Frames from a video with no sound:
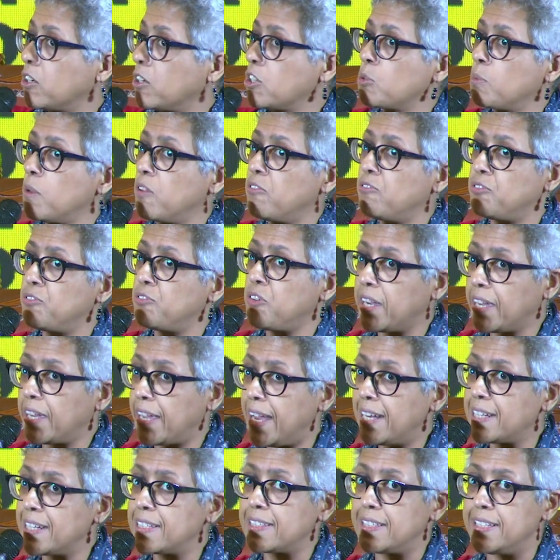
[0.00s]
we forget
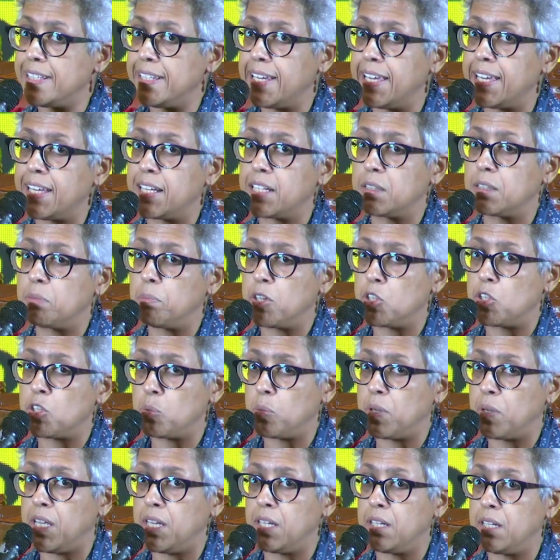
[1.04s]
the link
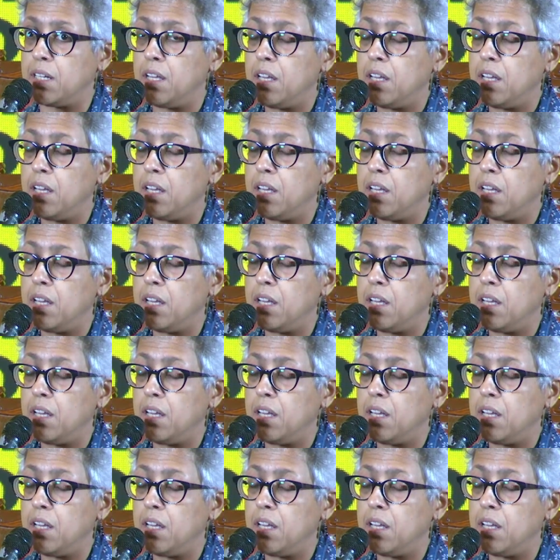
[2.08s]
between